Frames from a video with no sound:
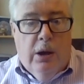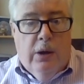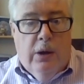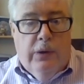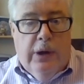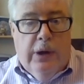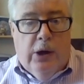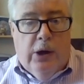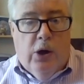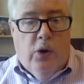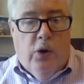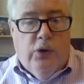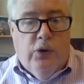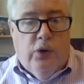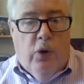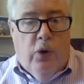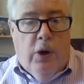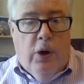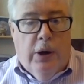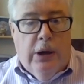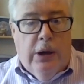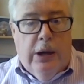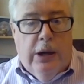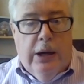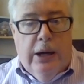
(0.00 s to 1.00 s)
that goes
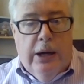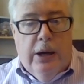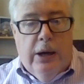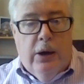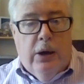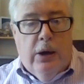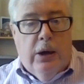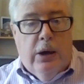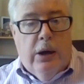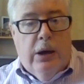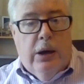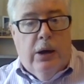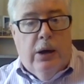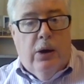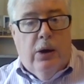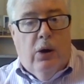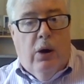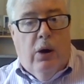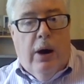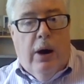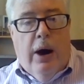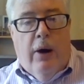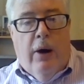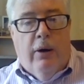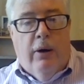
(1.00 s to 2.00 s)
on in
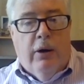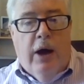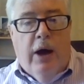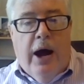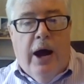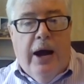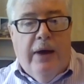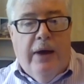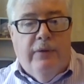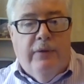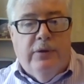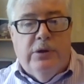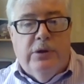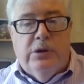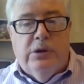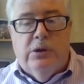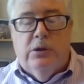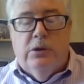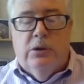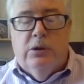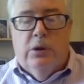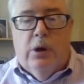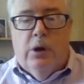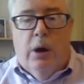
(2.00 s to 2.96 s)
our lives,